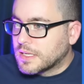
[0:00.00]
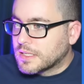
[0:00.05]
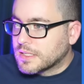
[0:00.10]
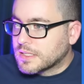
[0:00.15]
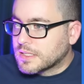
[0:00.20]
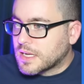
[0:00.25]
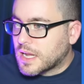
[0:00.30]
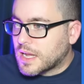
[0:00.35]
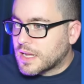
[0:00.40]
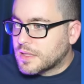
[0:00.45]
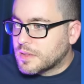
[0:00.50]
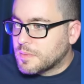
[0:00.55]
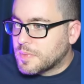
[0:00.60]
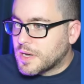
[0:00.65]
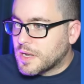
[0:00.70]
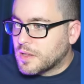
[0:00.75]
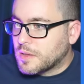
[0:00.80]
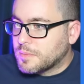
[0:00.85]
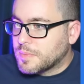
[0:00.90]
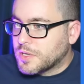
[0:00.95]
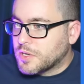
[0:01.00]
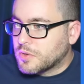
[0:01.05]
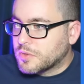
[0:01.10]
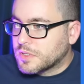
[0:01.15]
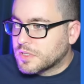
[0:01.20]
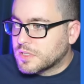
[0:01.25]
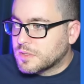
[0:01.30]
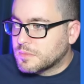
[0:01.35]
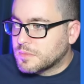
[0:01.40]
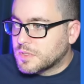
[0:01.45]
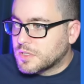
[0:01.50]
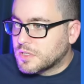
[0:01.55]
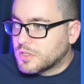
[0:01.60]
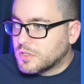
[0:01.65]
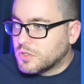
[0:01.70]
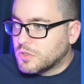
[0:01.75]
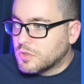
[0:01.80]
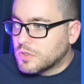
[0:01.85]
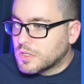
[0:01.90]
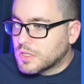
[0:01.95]
Kazai and the Penelope don't seem to
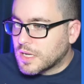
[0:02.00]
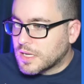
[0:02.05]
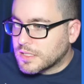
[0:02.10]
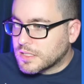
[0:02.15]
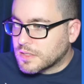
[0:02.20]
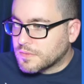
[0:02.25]
utilize